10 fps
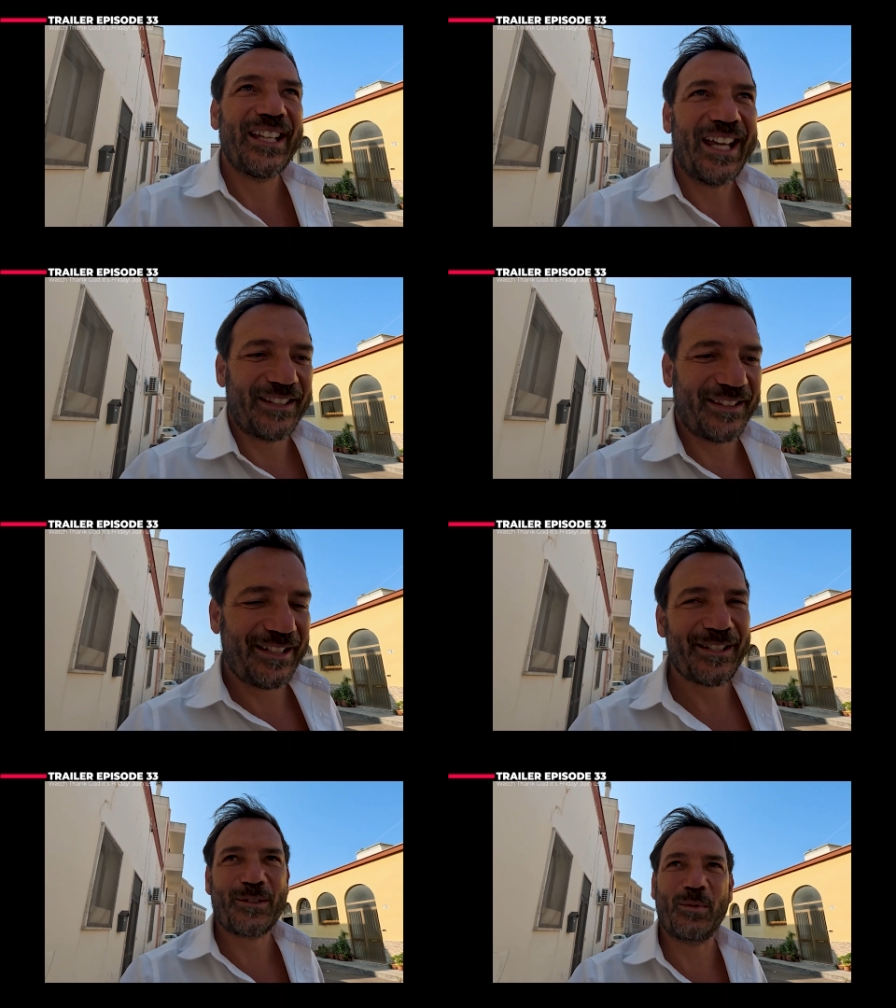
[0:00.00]
at
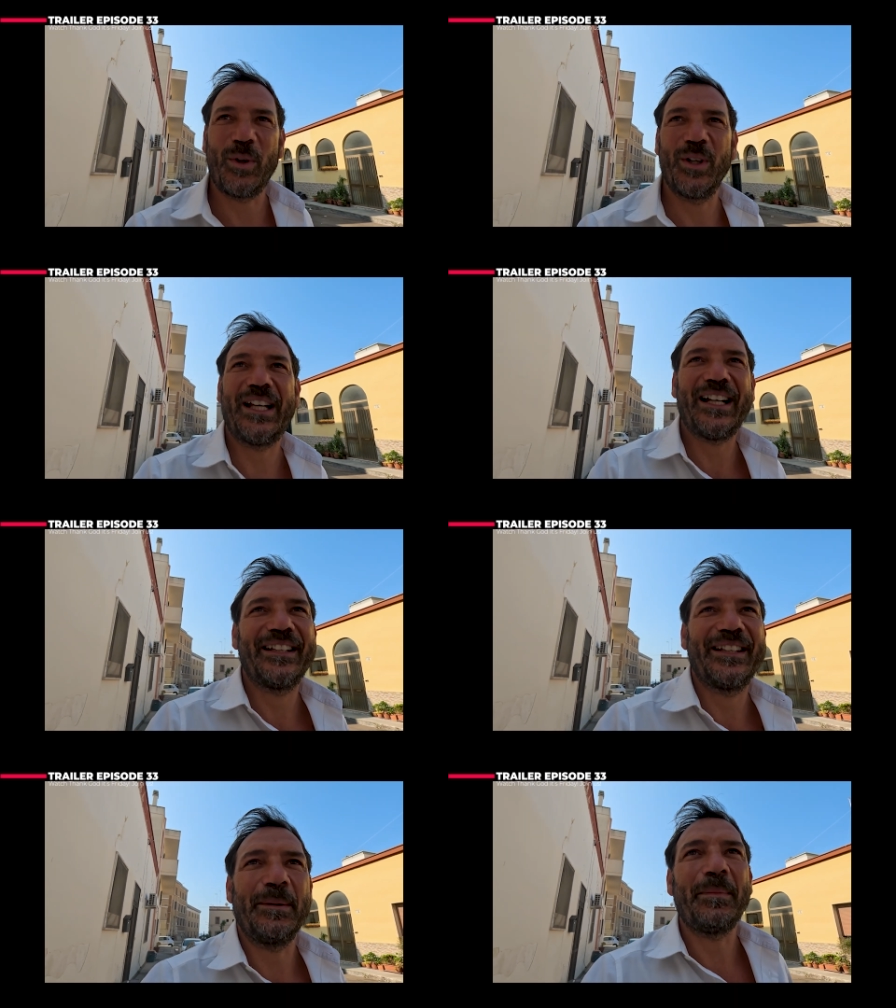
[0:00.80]
Scuola
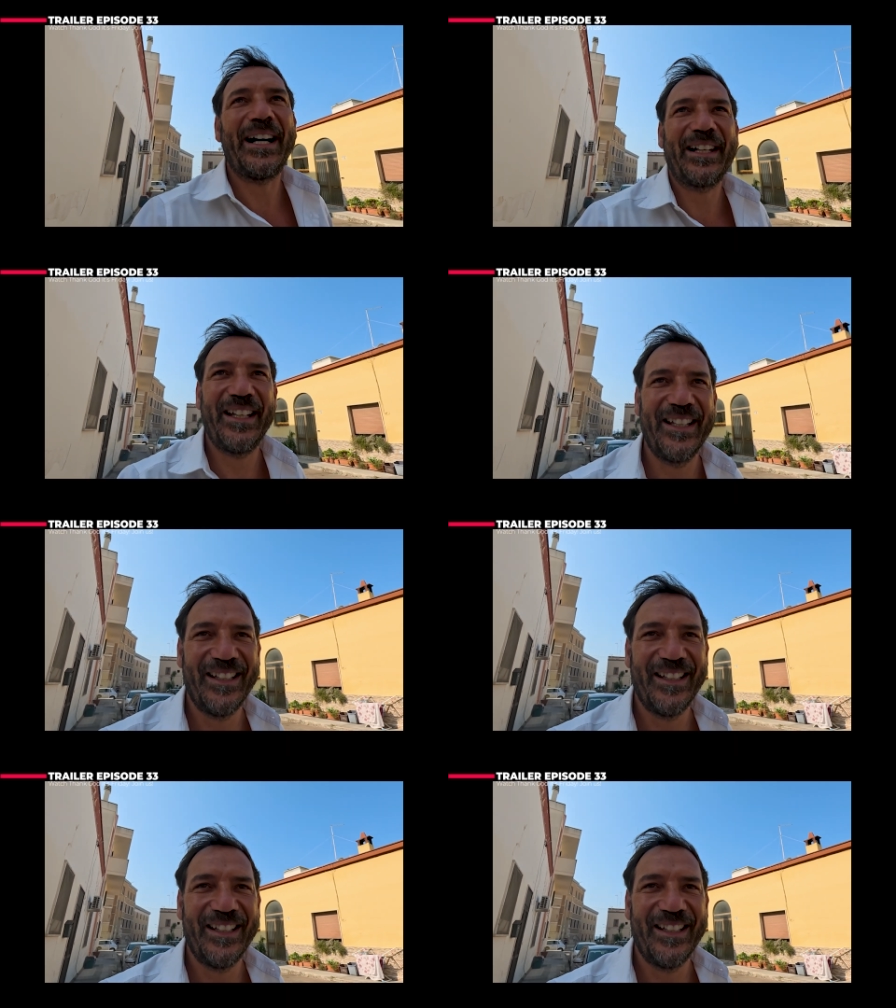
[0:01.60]
di Mare